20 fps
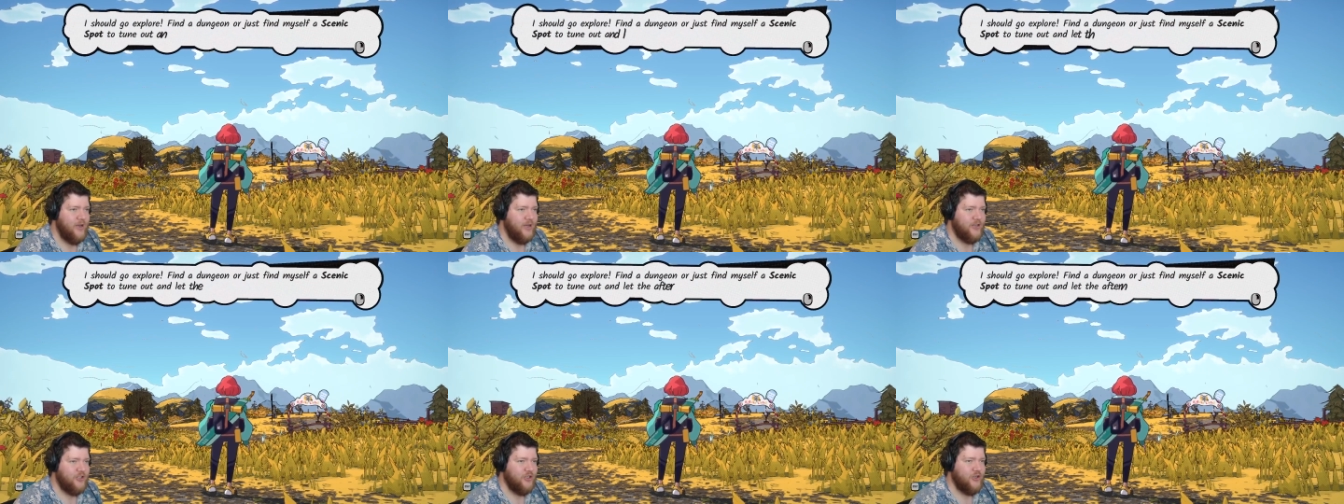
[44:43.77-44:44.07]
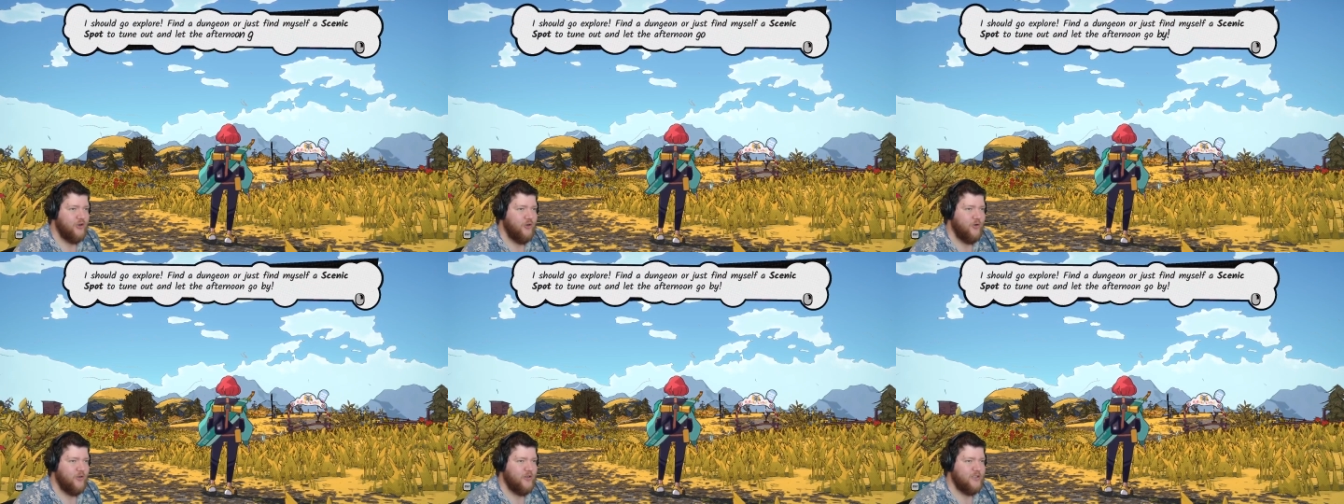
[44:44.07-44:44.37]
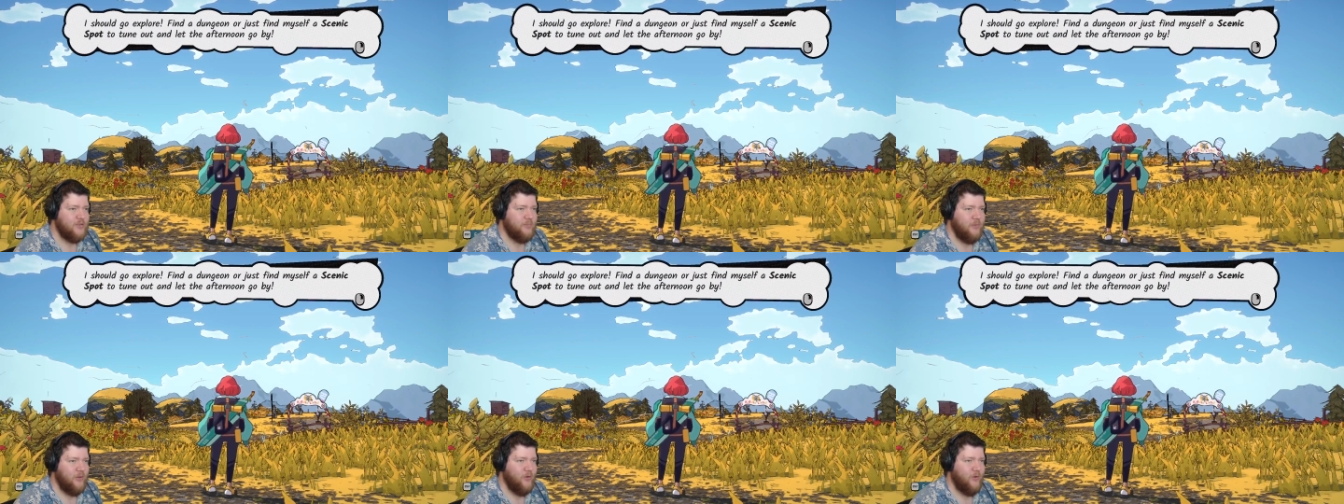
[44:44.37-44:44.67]
Should I go
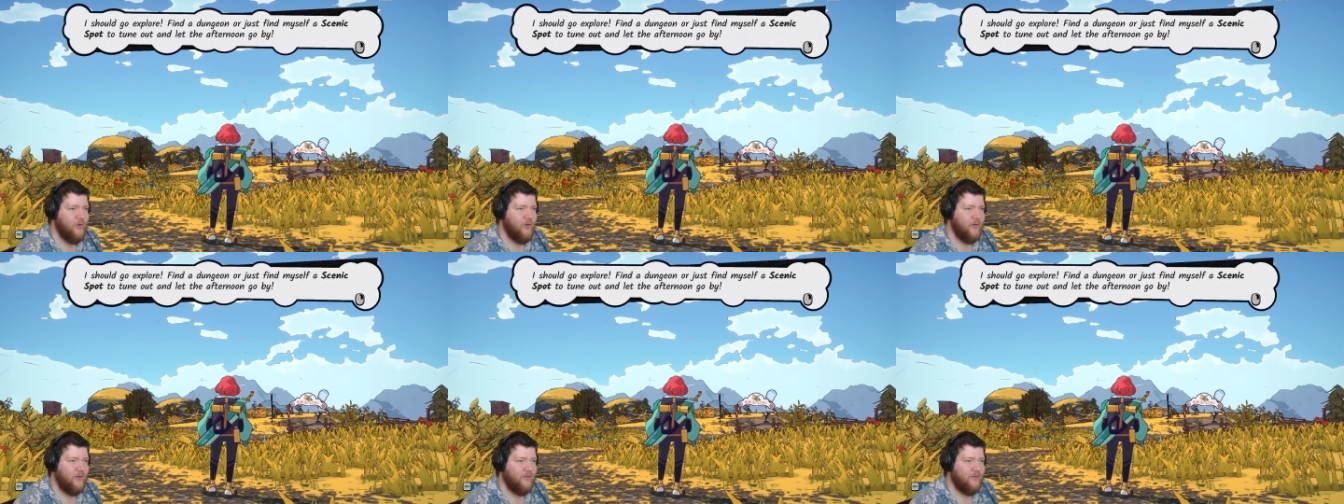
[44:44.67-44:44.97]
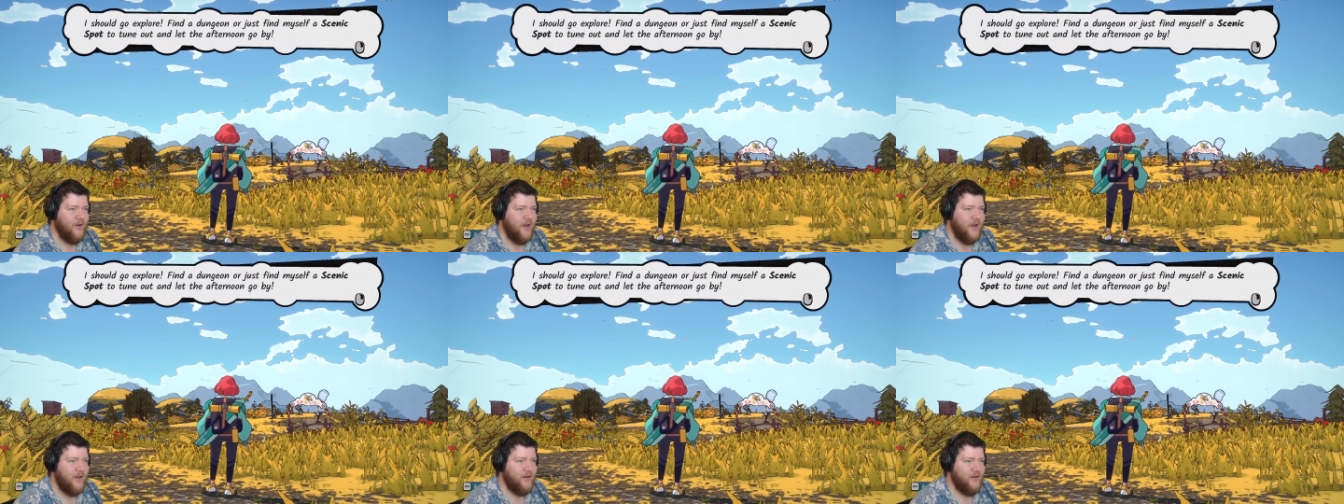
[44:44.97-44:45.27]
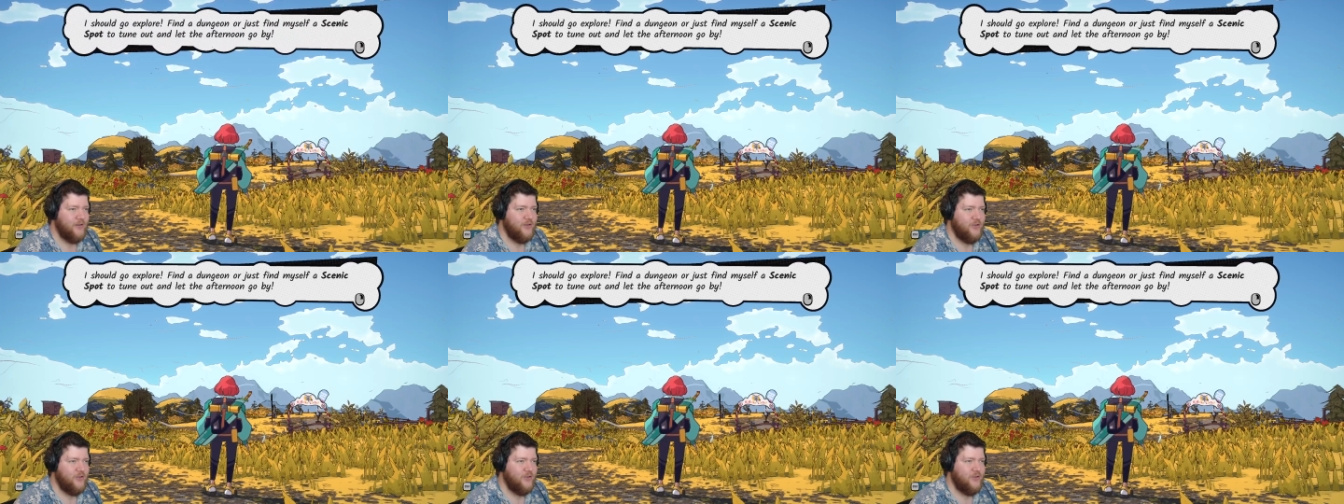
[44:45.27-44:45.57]
explore and find
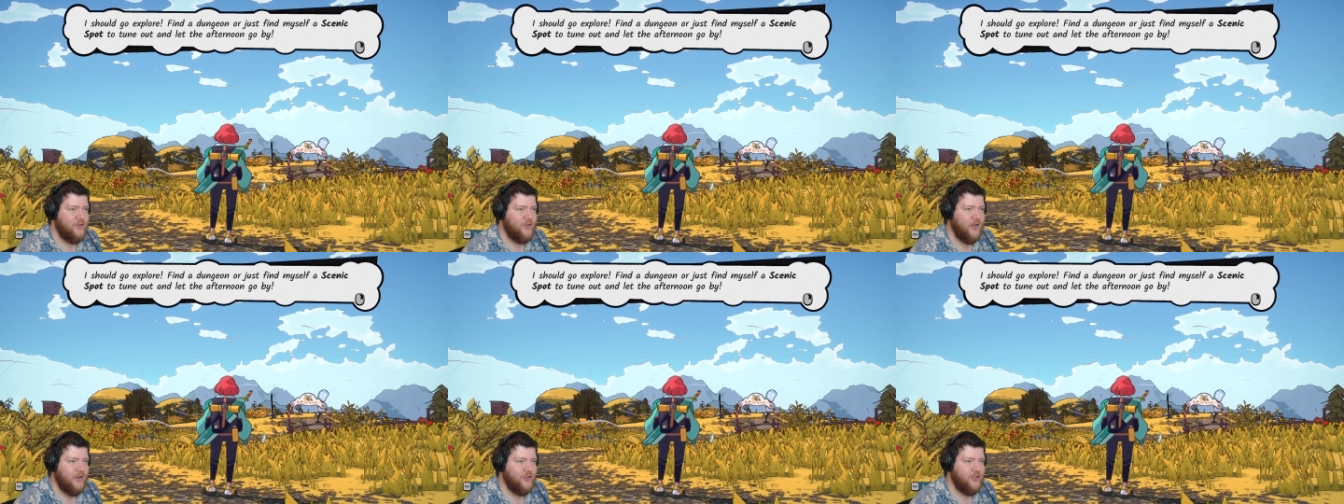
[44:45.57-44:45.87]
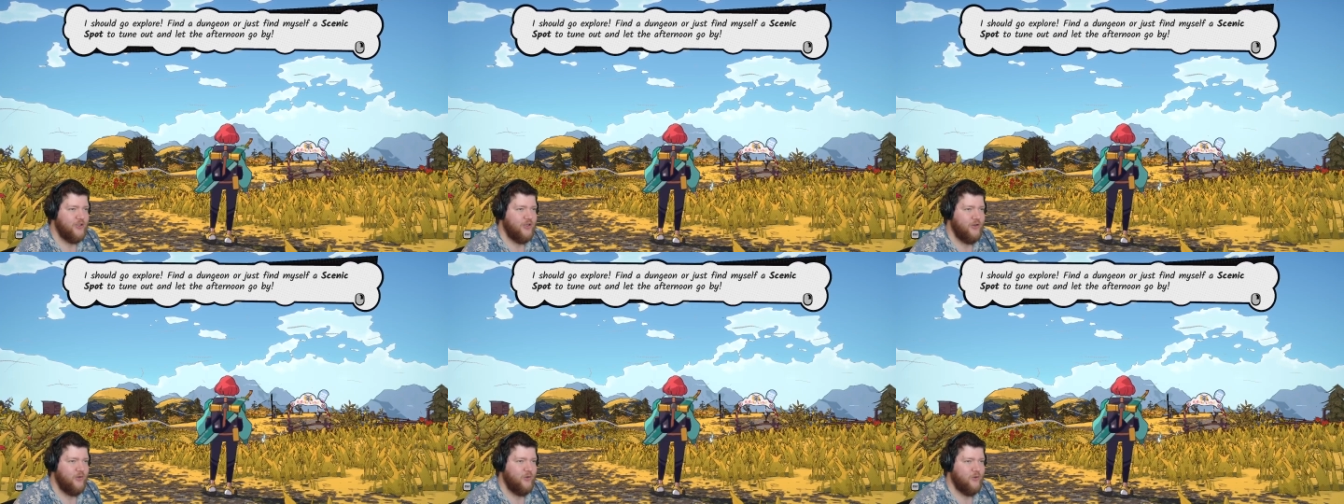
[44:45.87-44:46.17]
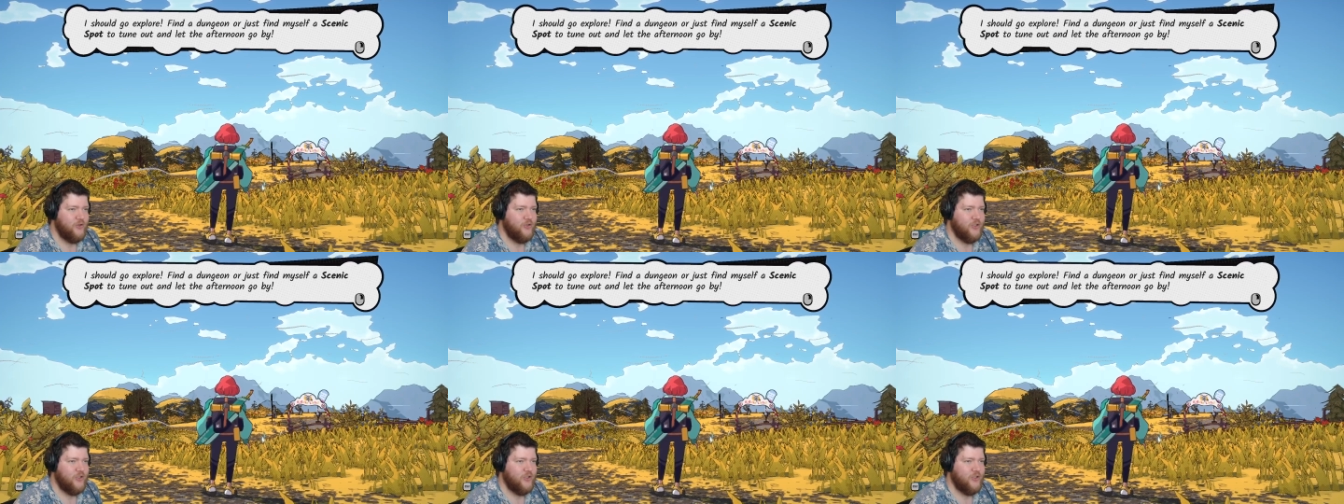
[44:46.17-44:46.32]
a dungeon or